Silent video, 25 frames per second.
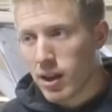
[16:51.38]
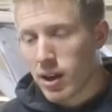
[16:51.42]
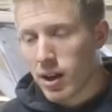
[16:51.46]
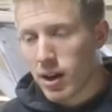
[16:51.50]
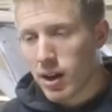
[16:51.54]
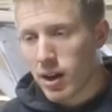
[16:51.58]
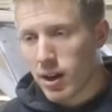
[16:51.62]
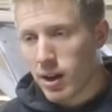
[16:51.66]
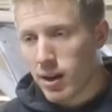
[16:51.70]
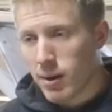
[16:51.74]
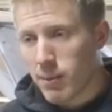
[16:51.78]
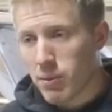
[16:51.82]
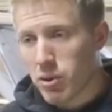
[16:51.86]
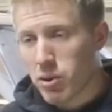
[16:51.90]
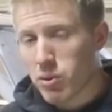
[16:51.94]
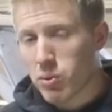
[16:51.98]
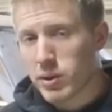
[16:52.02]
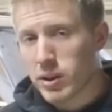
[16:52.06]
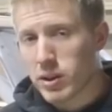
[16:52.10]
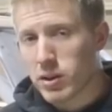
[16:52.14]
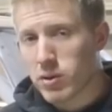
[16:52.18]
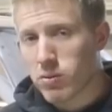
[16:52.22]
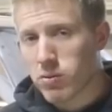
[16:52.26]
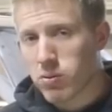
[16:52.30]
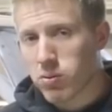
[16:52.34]

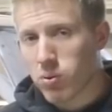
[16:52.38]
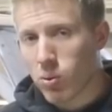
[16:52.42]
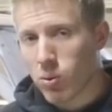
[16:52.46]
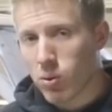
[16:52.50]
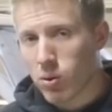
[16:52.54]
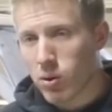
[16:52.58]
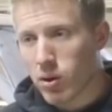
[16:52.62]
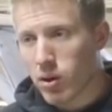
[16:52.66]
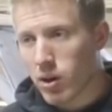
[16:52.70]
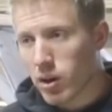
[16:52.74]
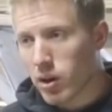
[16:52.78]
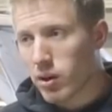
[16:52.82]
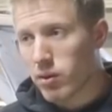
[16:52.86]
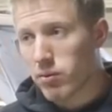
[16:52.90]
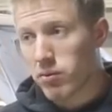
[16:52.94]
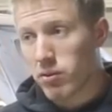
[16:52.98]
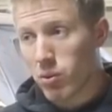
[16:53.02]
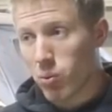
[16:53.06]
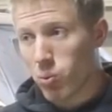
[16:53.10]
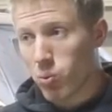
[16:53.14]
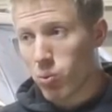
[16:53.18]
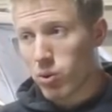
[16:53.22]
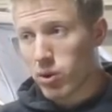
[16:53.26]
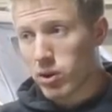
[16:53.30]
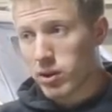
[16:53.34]
3 or 4 of
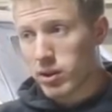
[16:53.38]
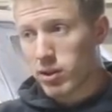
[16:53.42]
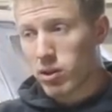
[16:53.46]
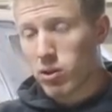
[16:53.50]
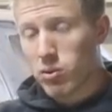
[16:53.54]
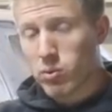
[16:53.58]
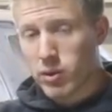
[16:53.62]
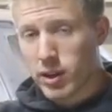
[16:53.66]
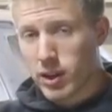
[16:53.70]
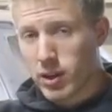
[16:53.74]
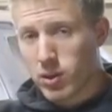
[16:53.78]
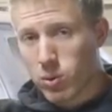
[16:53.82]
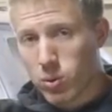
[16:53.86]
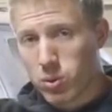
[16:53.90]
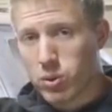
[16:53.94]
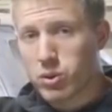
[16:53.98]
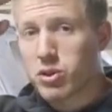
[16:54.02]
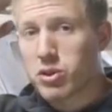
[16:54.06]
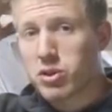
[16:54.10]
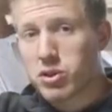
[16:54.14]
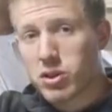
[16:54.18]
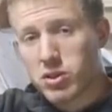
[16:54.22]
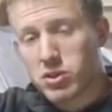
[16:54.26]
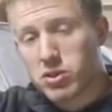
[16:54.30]
the 1 3/4,